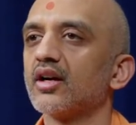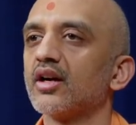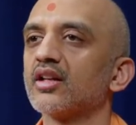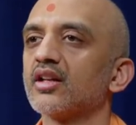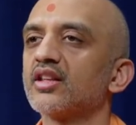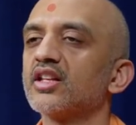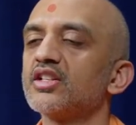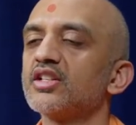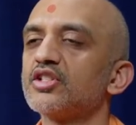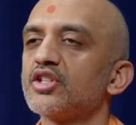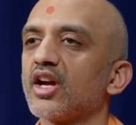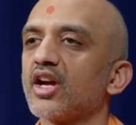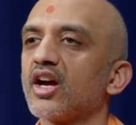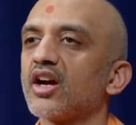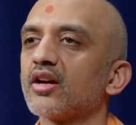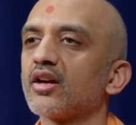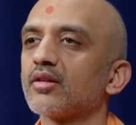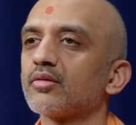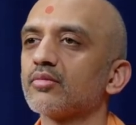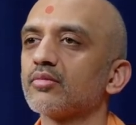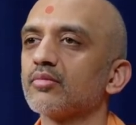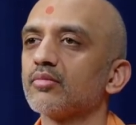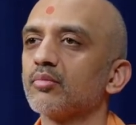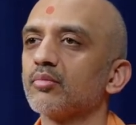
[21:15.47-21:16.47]
Adi
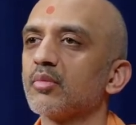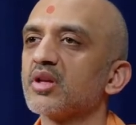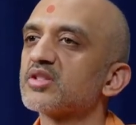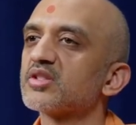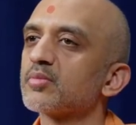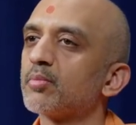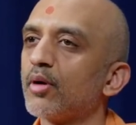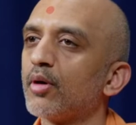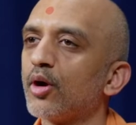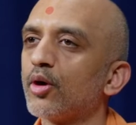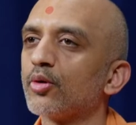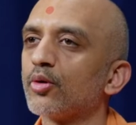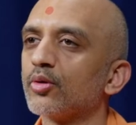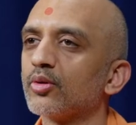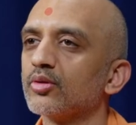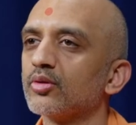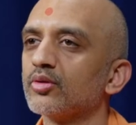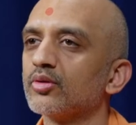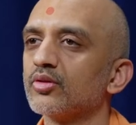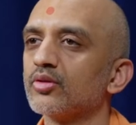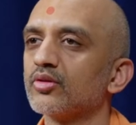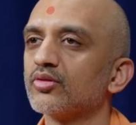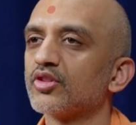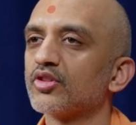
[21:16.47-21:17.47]
Jya means bow,
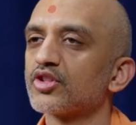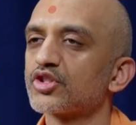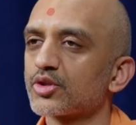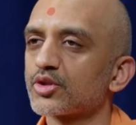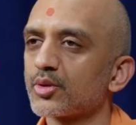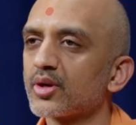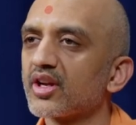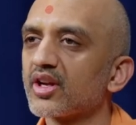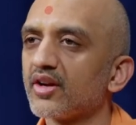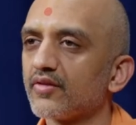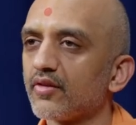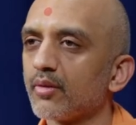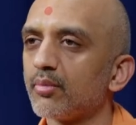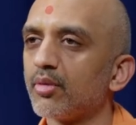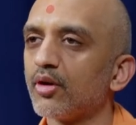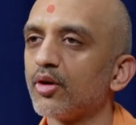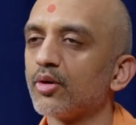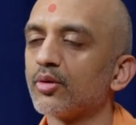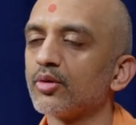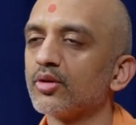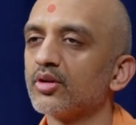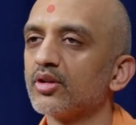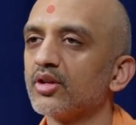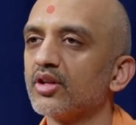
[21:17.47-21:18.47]
the string of a
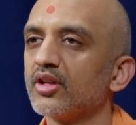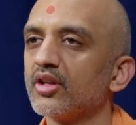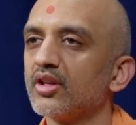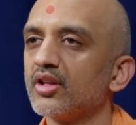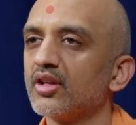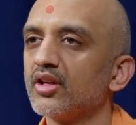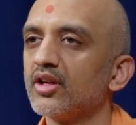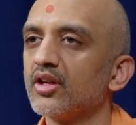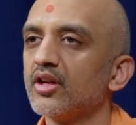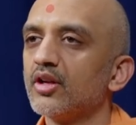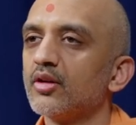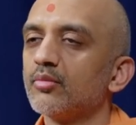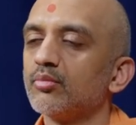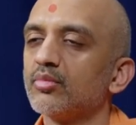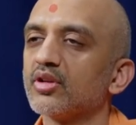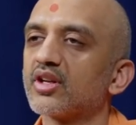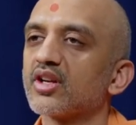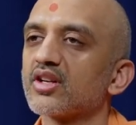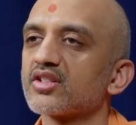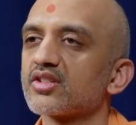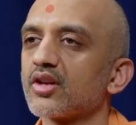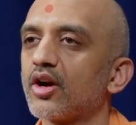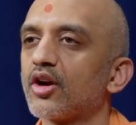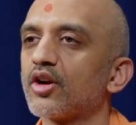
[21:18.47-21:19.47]
bow.
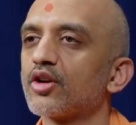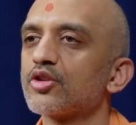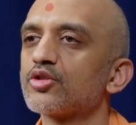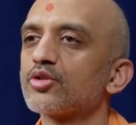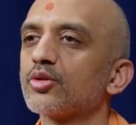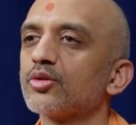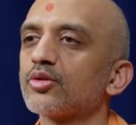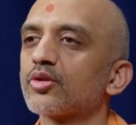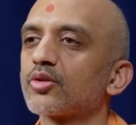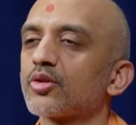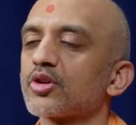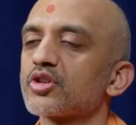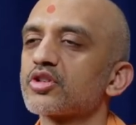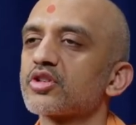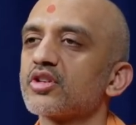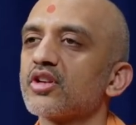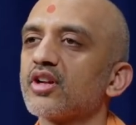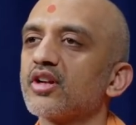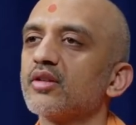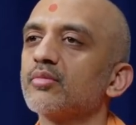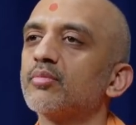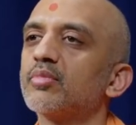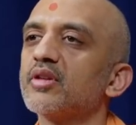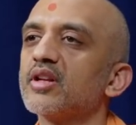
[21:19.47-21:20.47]
Because Arjun, Krishna,
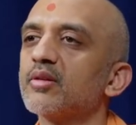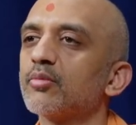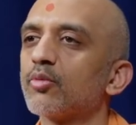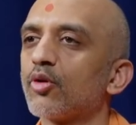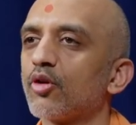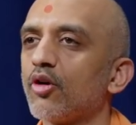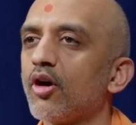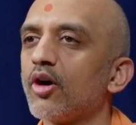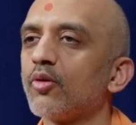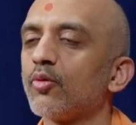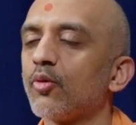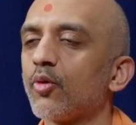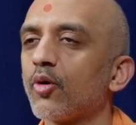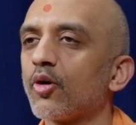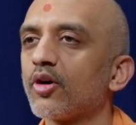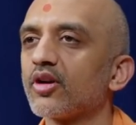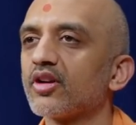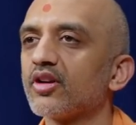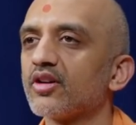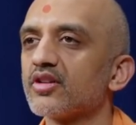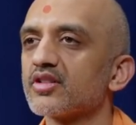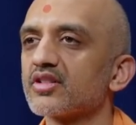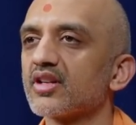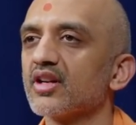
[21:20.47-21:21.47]
and Bhim were all
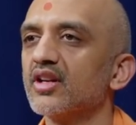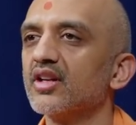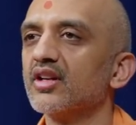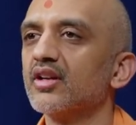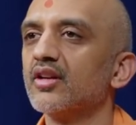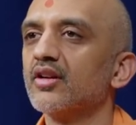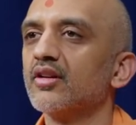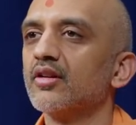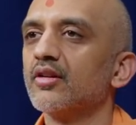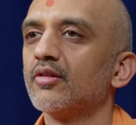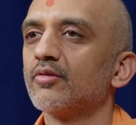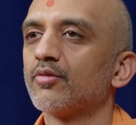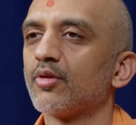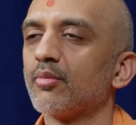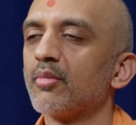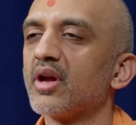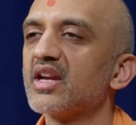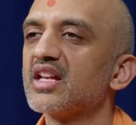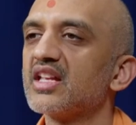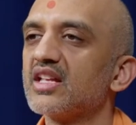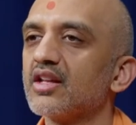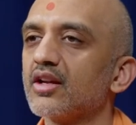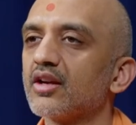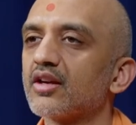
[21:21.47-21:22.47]
warriors, for
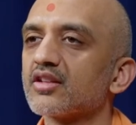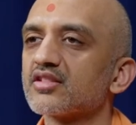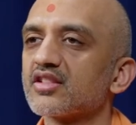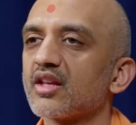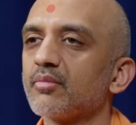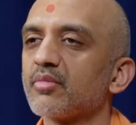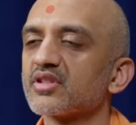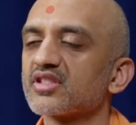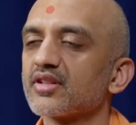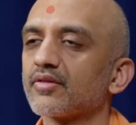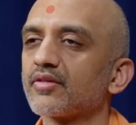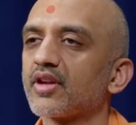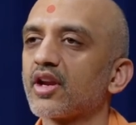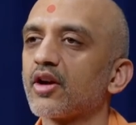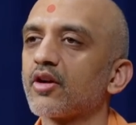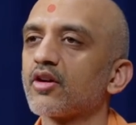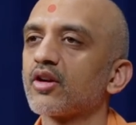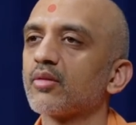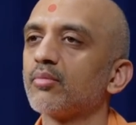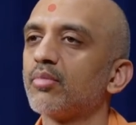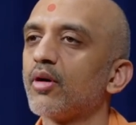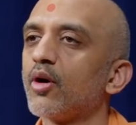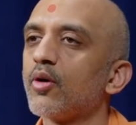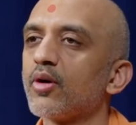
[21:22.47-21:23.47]
many years they must have
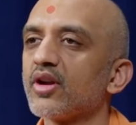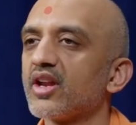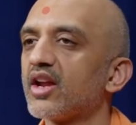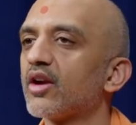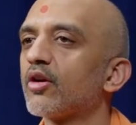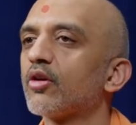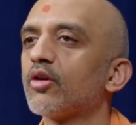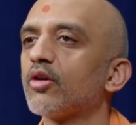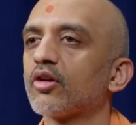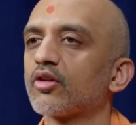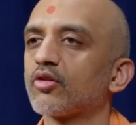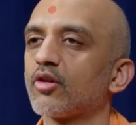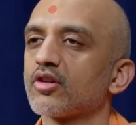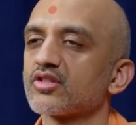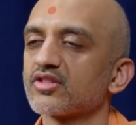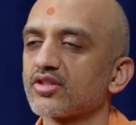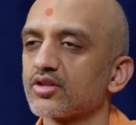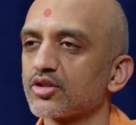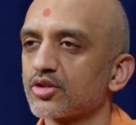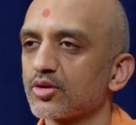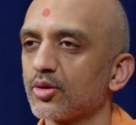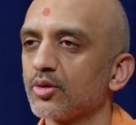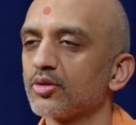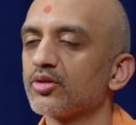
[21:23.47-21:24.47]
carried a bow and arrow across
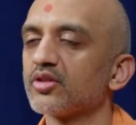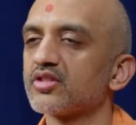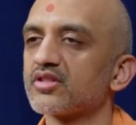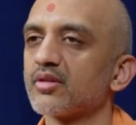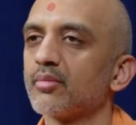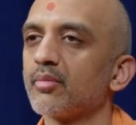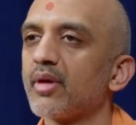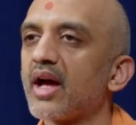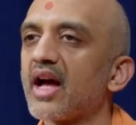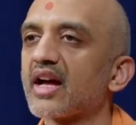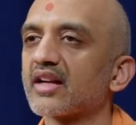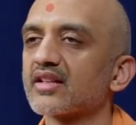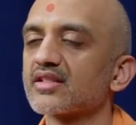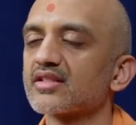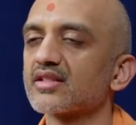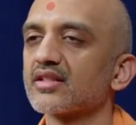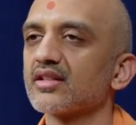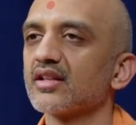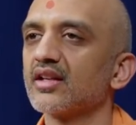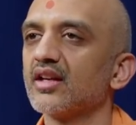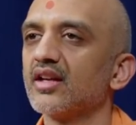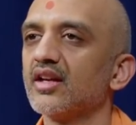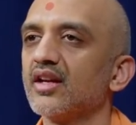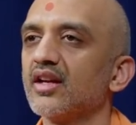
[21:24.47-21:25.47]
their shoulders and backs.
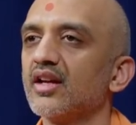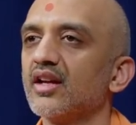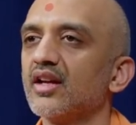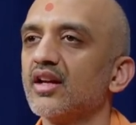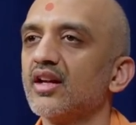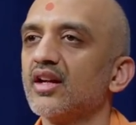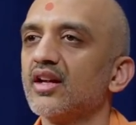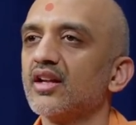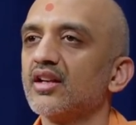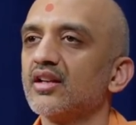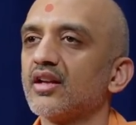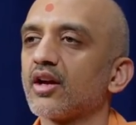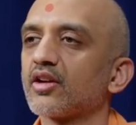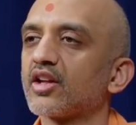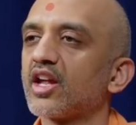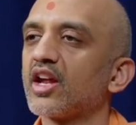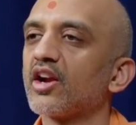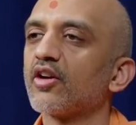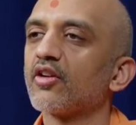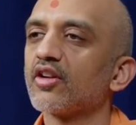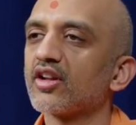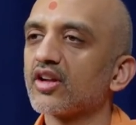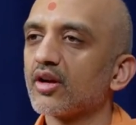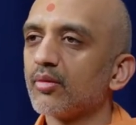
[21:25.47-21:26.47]
Now,
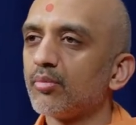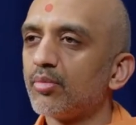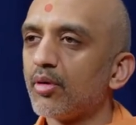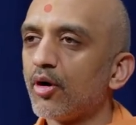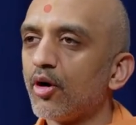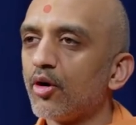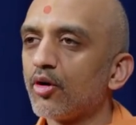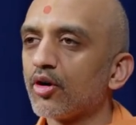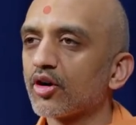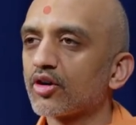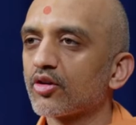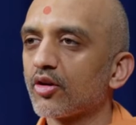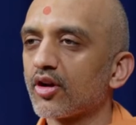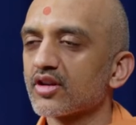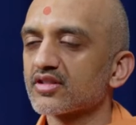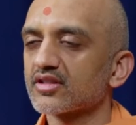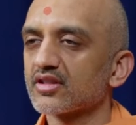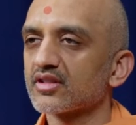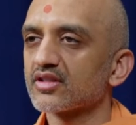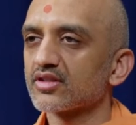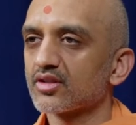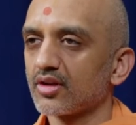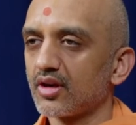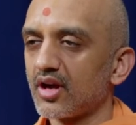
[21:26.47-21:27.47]
carrying a bow across
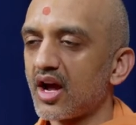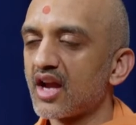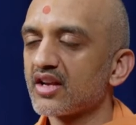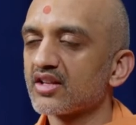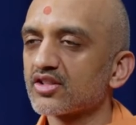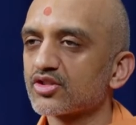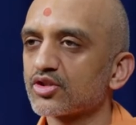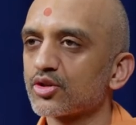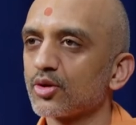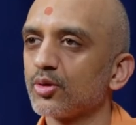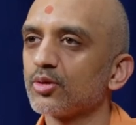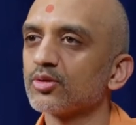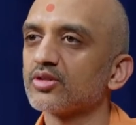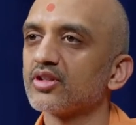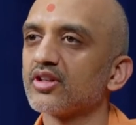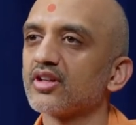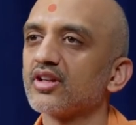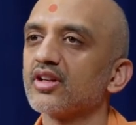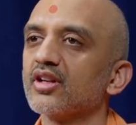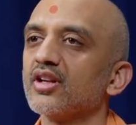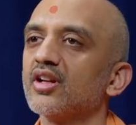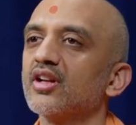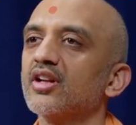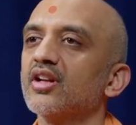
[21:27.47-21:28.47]
his, on his
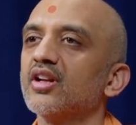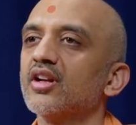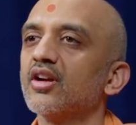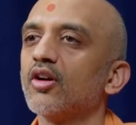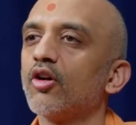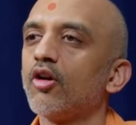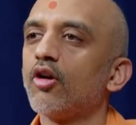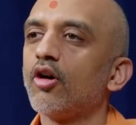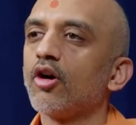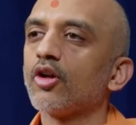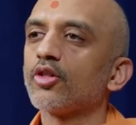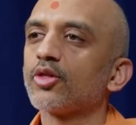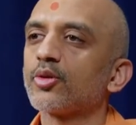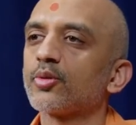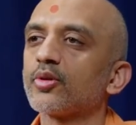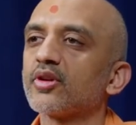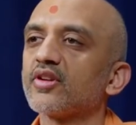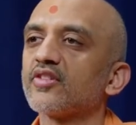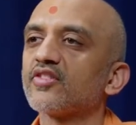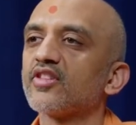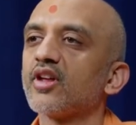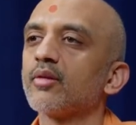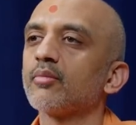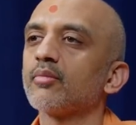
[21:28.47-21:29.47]
shoulder all
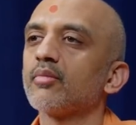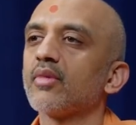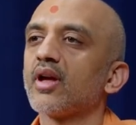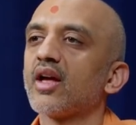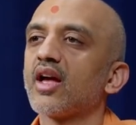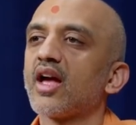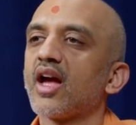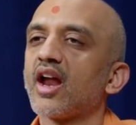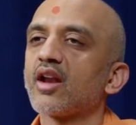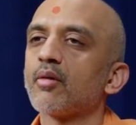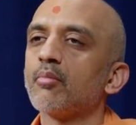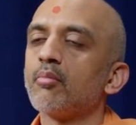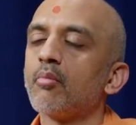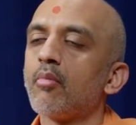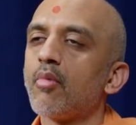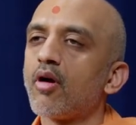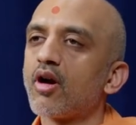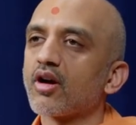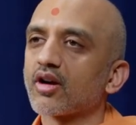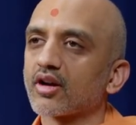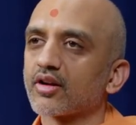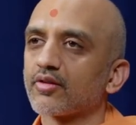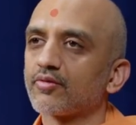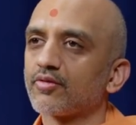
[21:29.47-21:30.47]
three of them had a
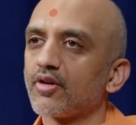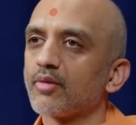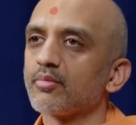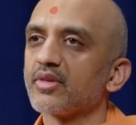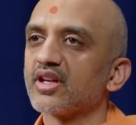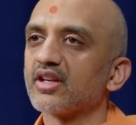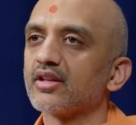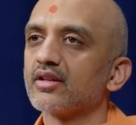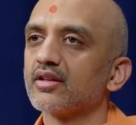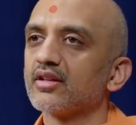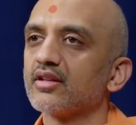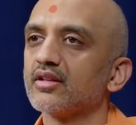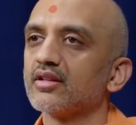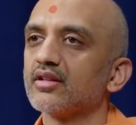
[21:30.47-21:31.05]
mark from it,